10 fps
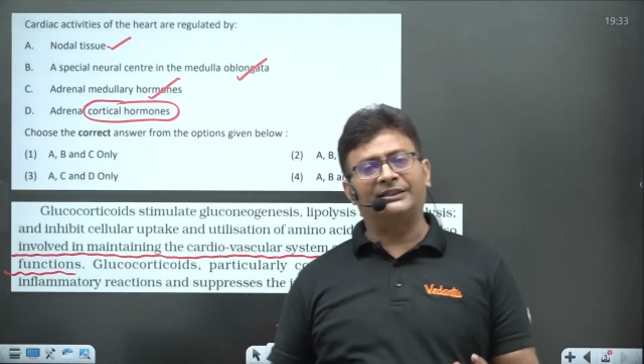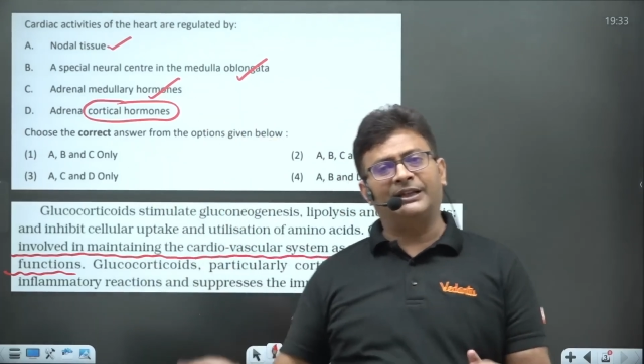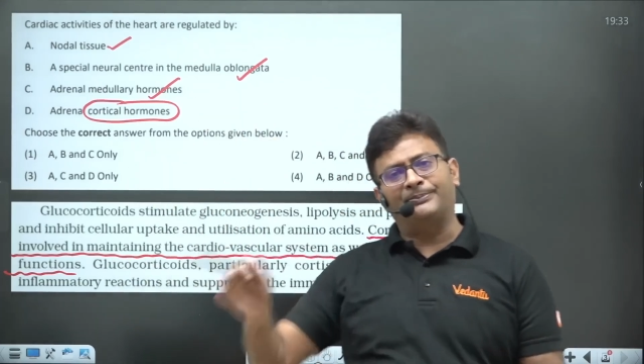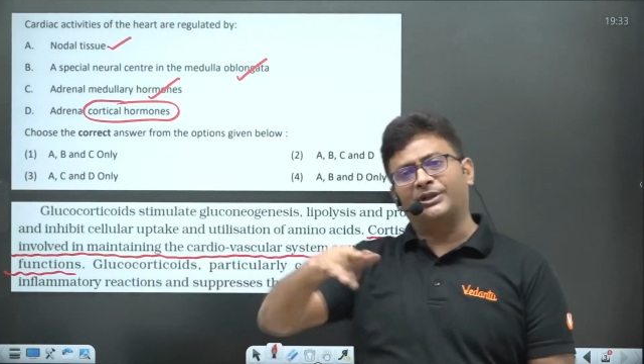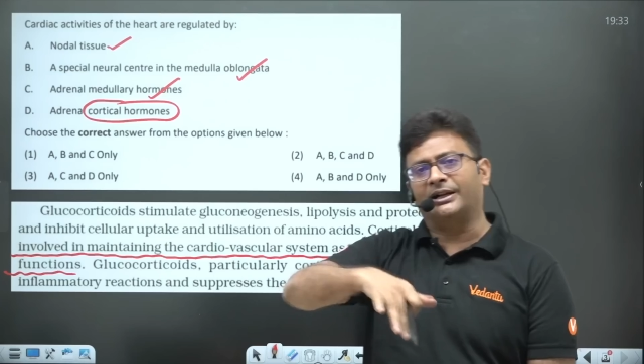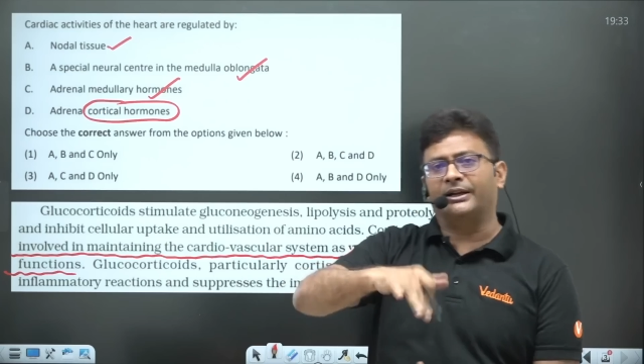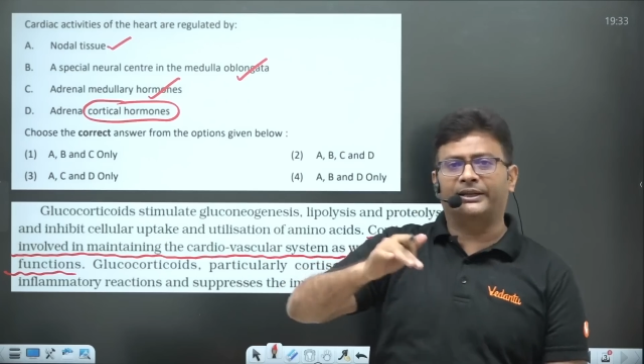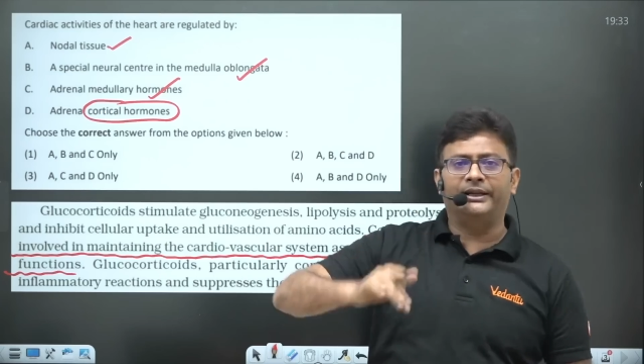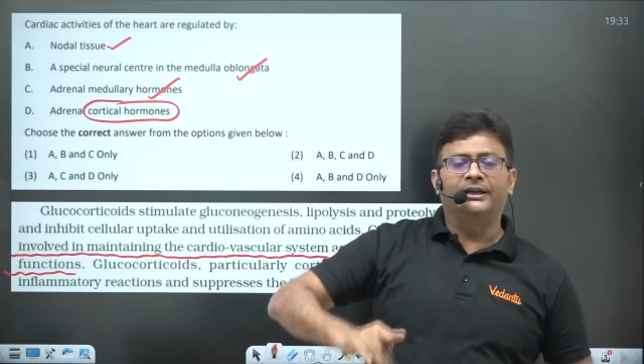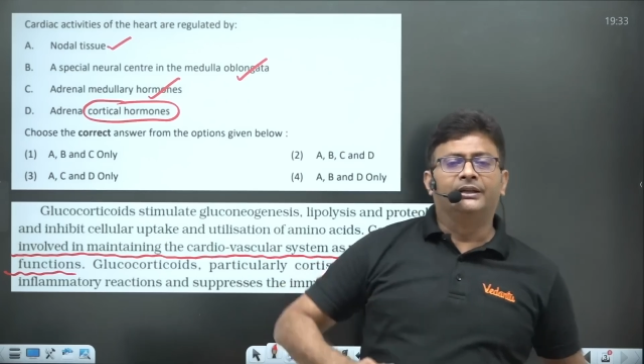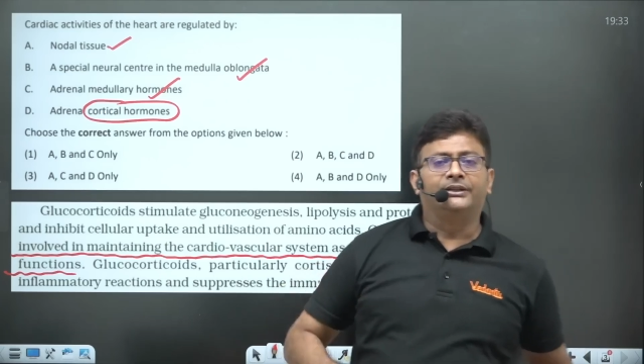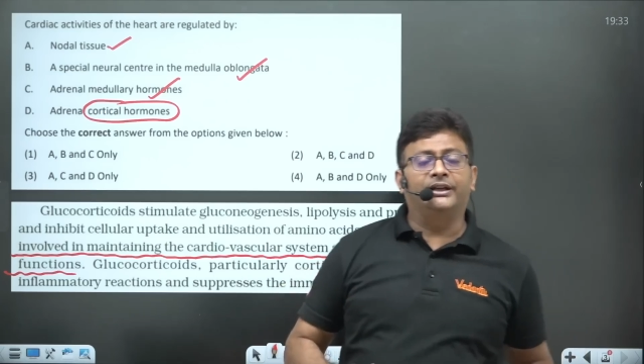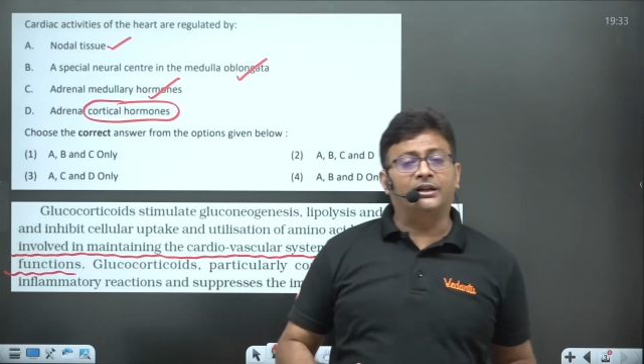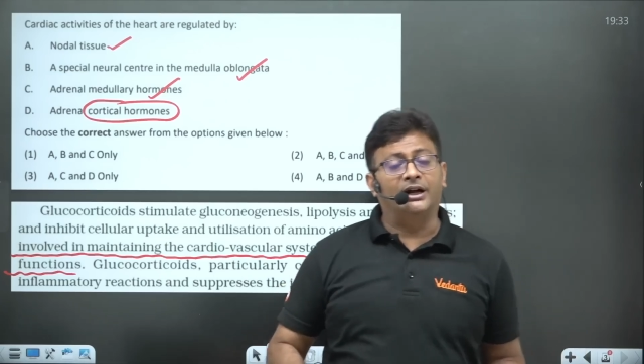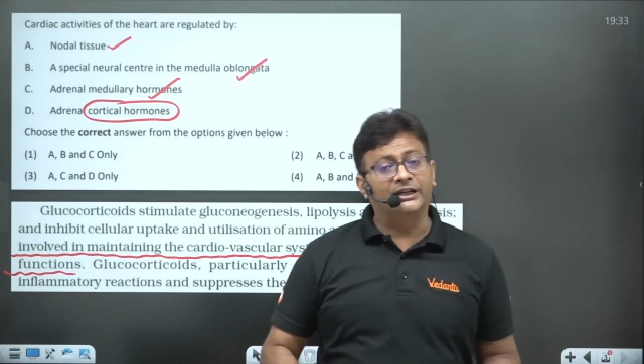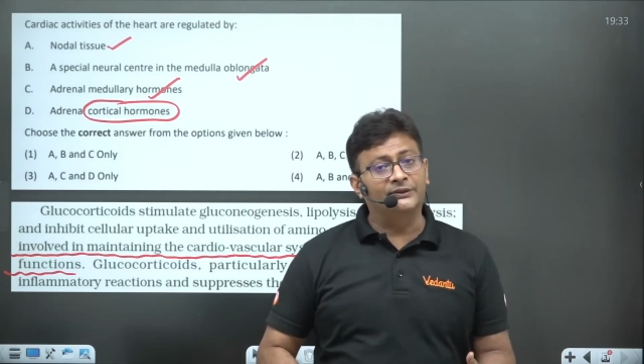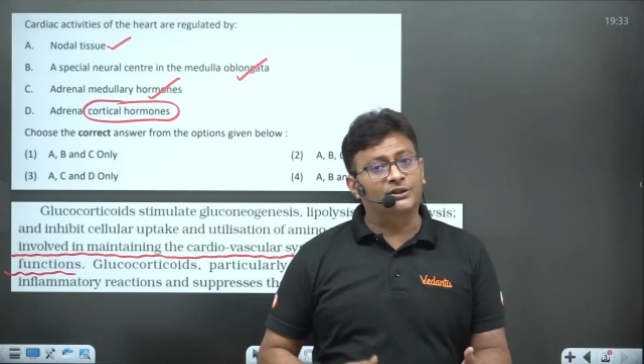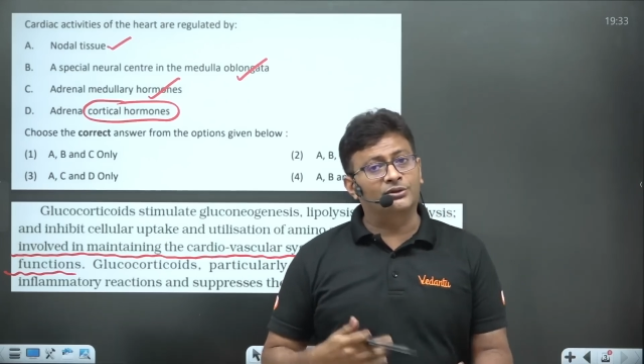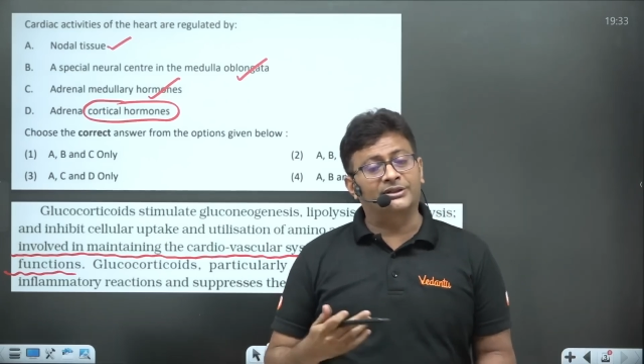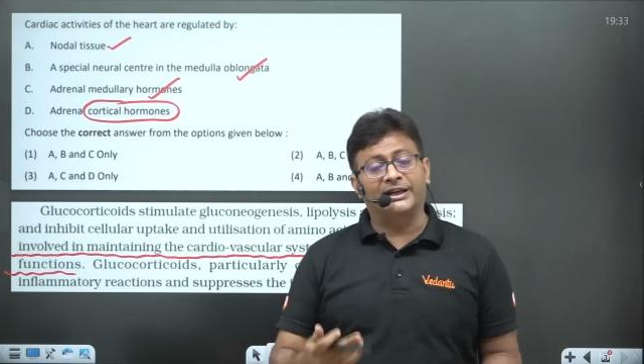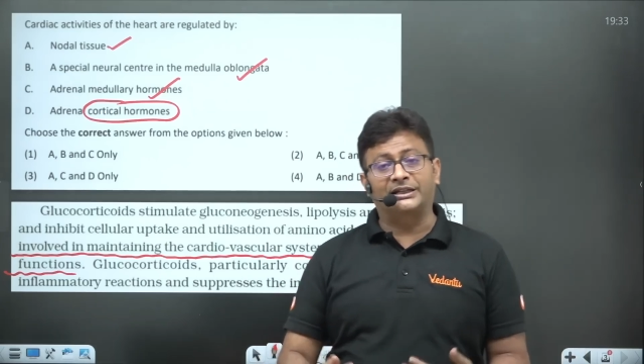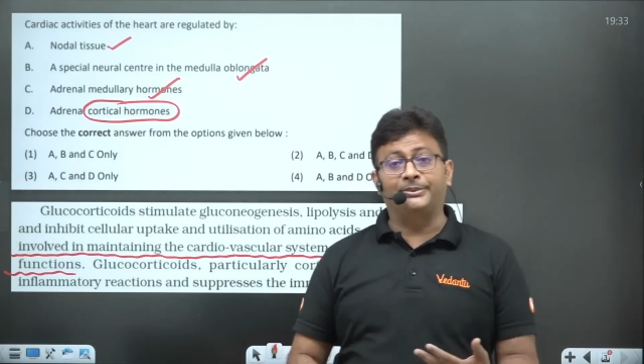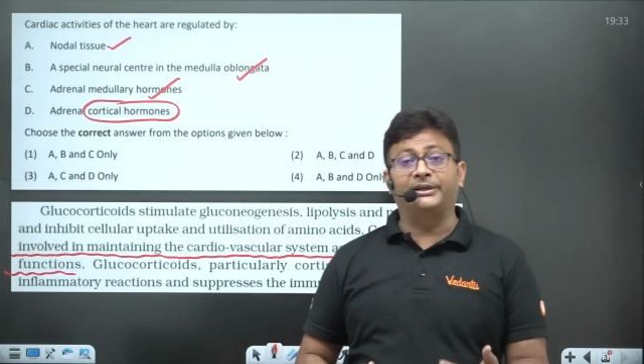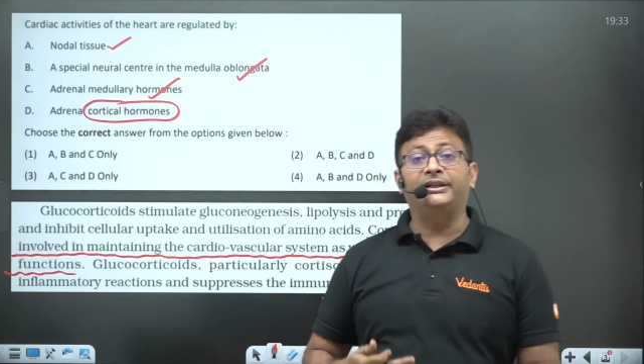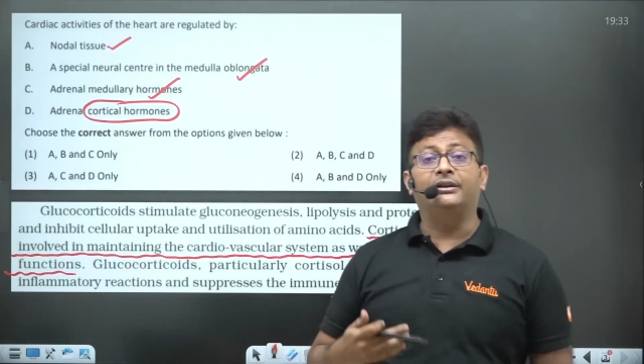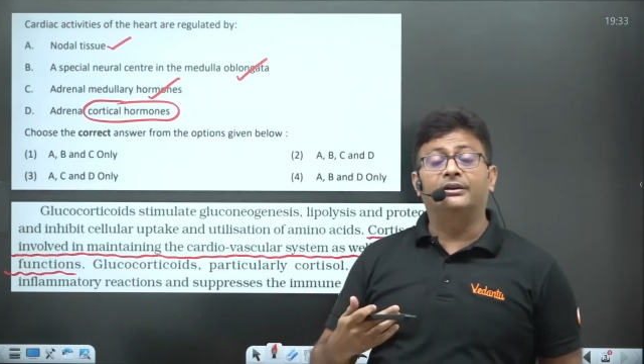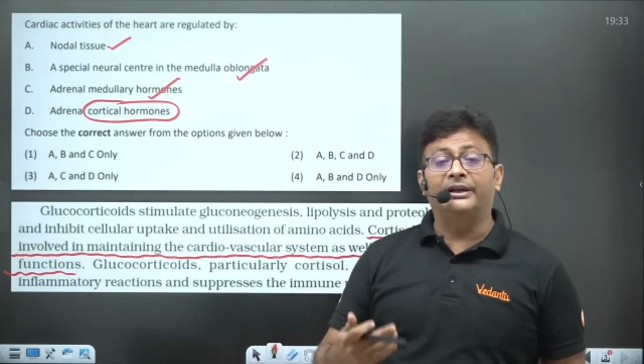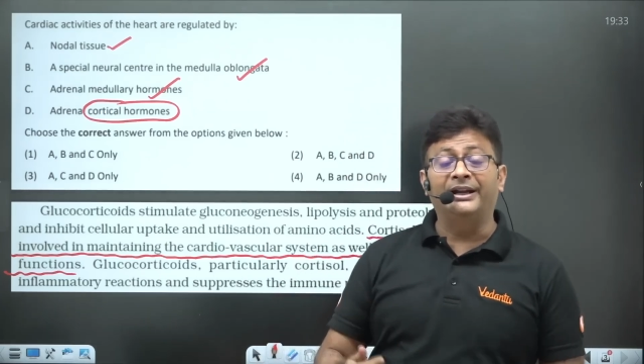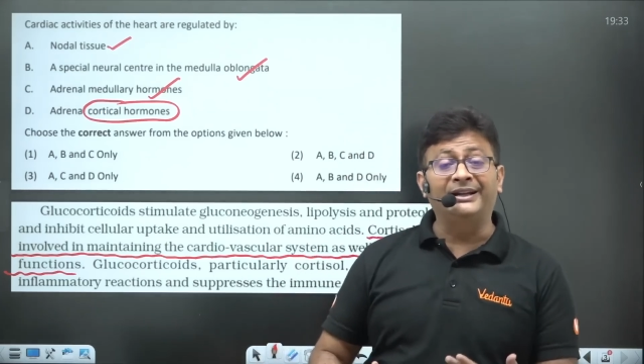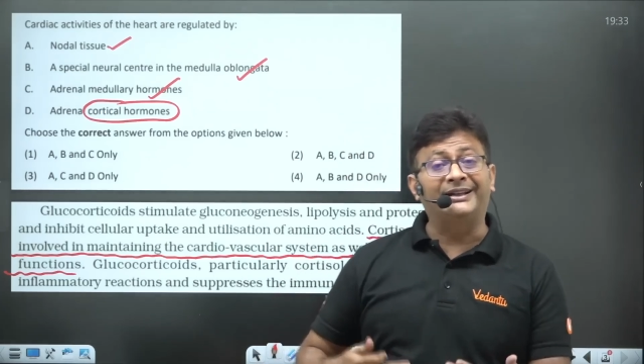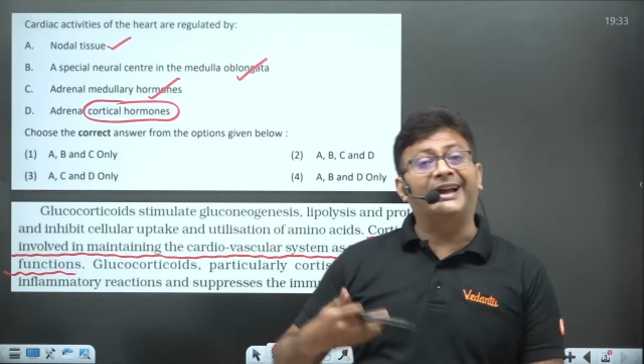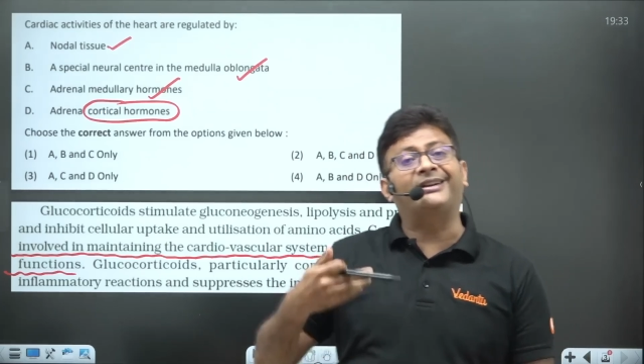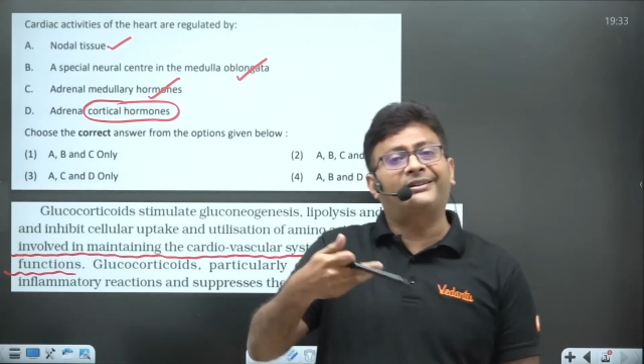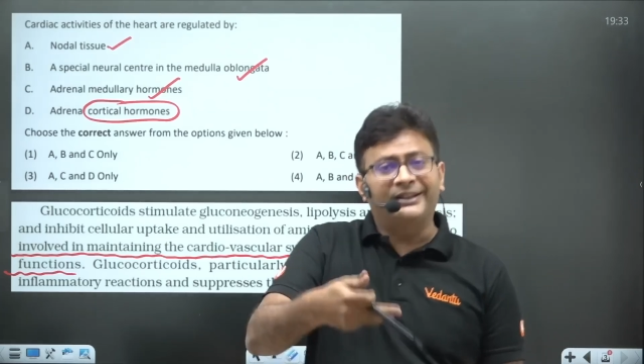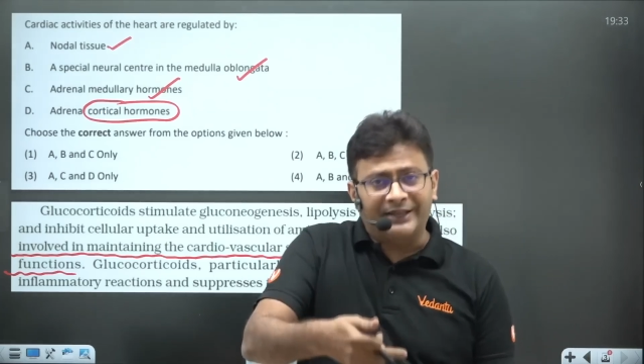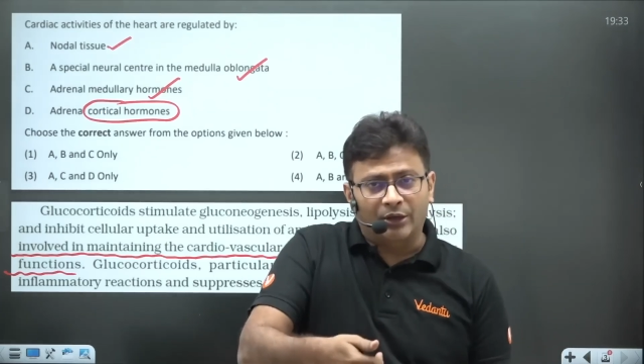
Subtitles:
Then this cardiovascular activity is regulated indirectly.